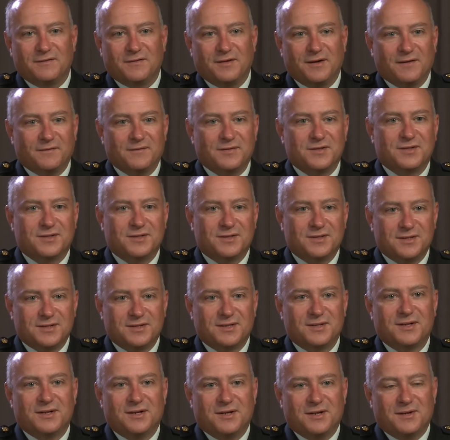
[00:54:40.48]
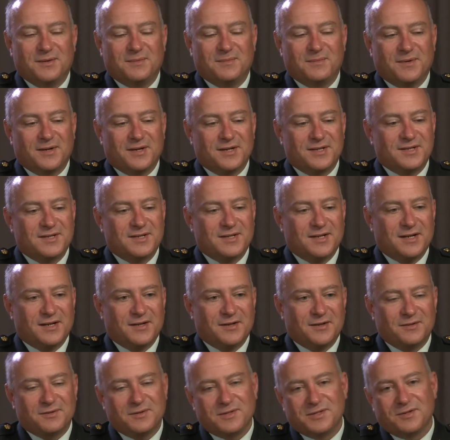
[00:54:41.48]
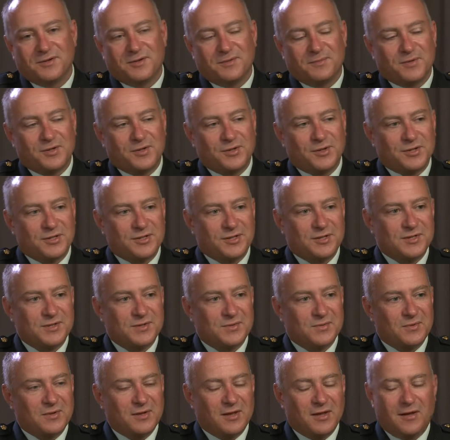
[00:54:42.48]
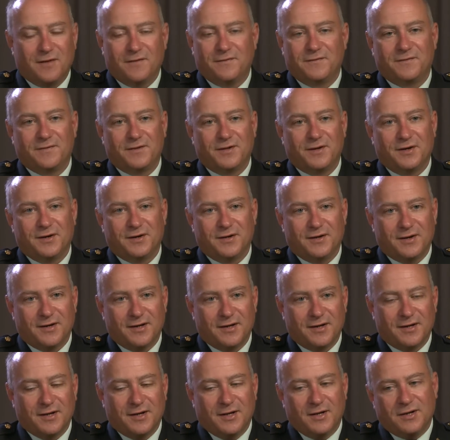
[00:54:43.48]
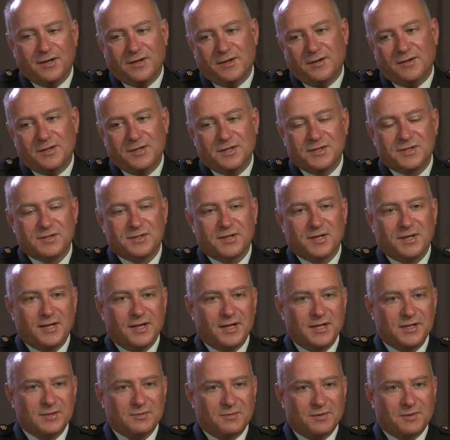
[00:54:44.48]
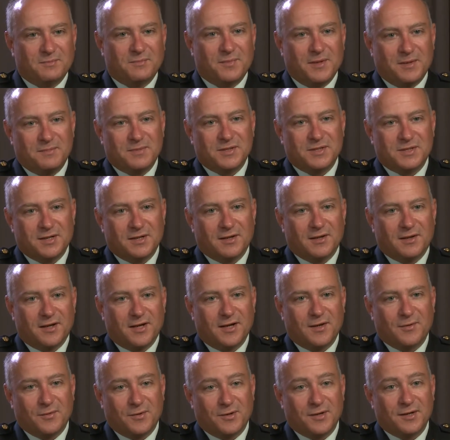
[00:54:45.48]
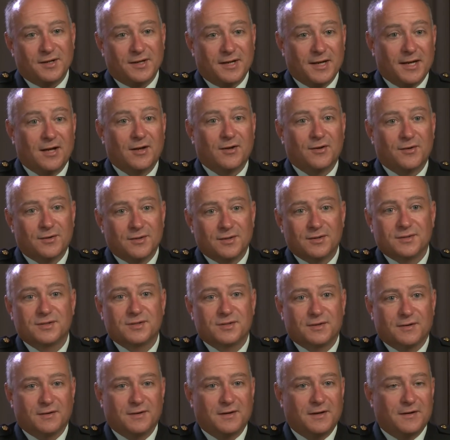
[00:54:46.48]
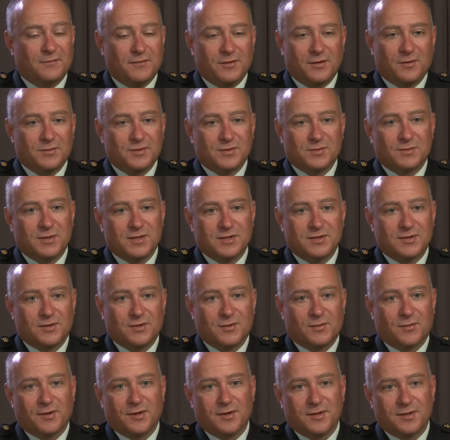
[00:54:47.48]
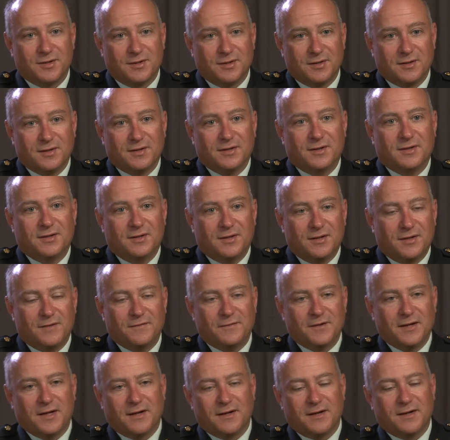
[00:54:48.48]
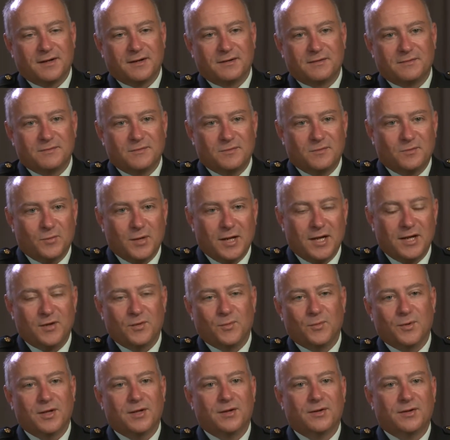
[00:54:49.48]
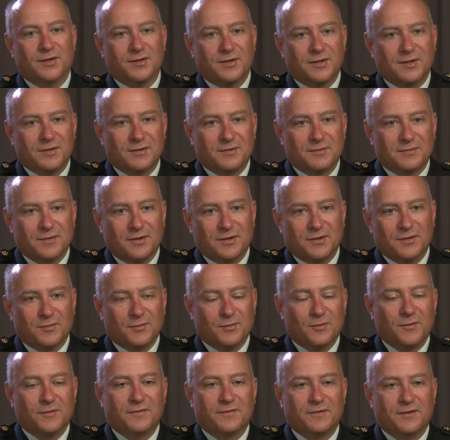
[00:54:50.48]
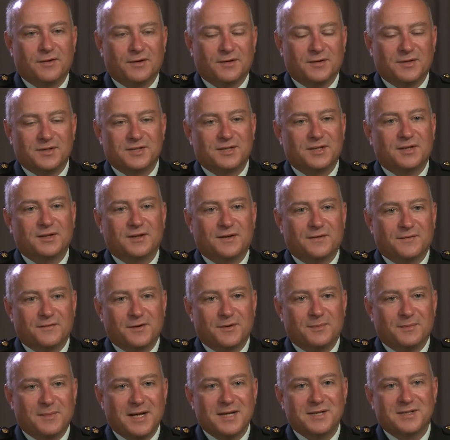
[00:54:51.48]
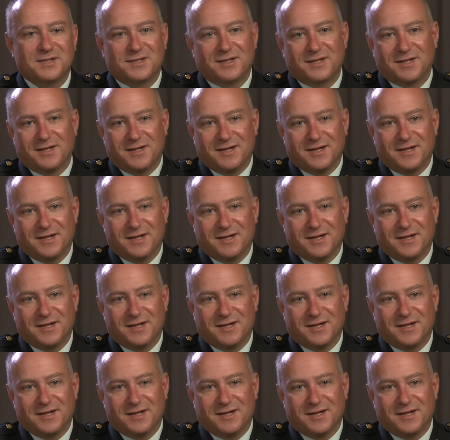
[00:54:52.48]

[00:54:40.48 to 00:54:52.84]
emphasis. But so the Patricias loved their. This is the days when PPCLI were in Calgary, so everything was Western oriented. They even had a wagon wheel on the roof on the ceiling of their mess.